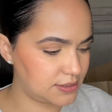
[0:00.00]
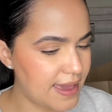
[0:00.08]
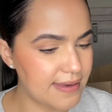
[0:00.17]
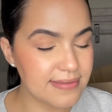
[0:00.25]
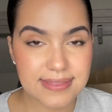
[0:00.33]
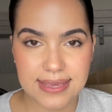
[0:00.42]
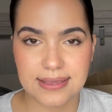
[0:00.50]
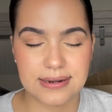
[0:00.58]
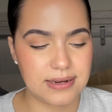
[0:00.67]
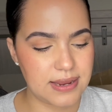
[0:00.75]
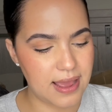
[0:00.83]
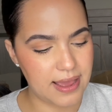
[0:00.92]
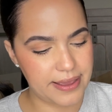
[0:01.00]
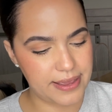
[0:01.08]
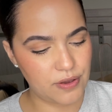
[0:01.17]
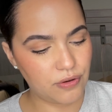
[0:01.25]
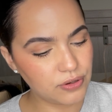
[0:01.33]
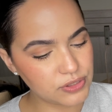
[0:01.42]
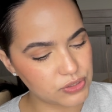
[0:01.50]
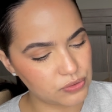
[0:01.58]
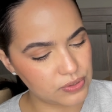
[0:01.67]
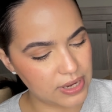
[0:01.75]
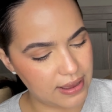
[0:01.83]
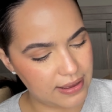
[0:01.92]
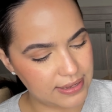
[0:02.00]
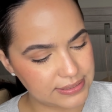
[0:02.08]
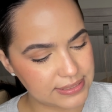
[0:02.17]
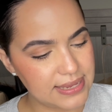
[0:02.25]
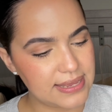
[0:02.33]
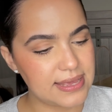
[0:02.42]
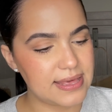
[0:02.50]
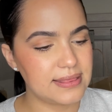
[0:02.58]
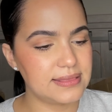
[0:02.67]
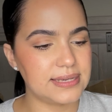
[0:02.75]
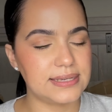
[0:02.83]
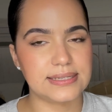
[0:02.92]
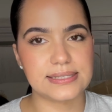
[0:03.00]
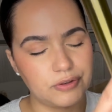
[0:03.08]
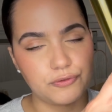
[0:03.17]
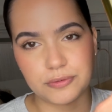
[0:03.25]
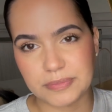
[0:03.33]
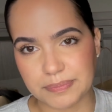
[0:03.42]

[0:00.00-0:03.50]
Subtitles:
And then I also got this for my